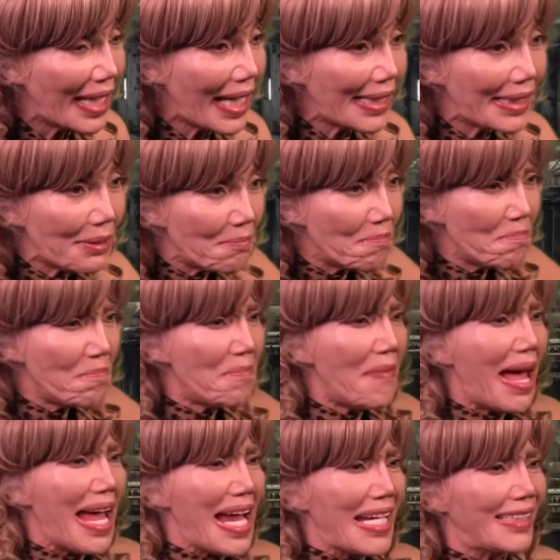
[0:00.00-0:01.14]
And the
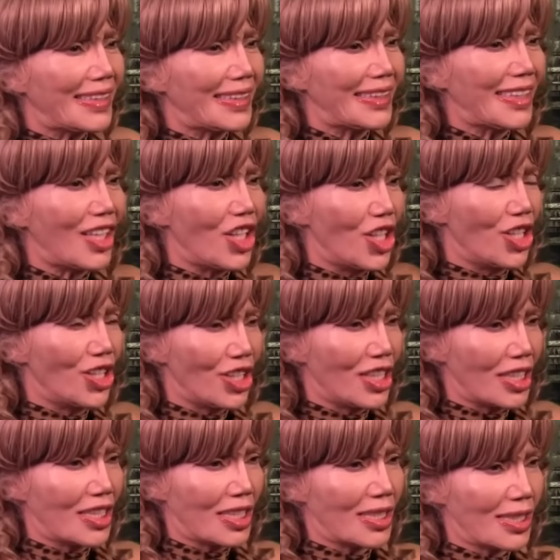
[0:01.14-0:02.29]
mad dog
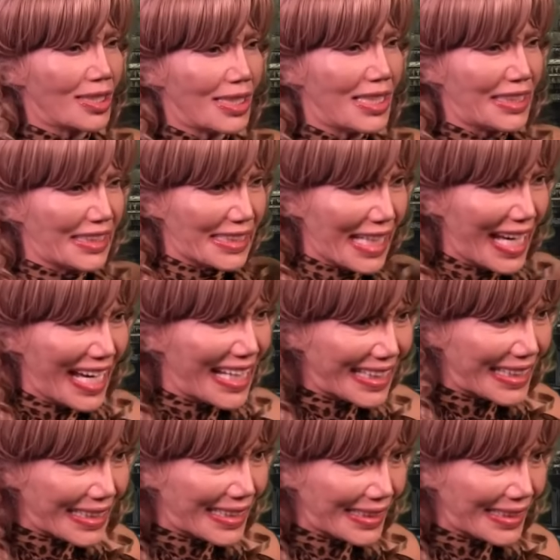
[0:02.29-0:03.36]
attack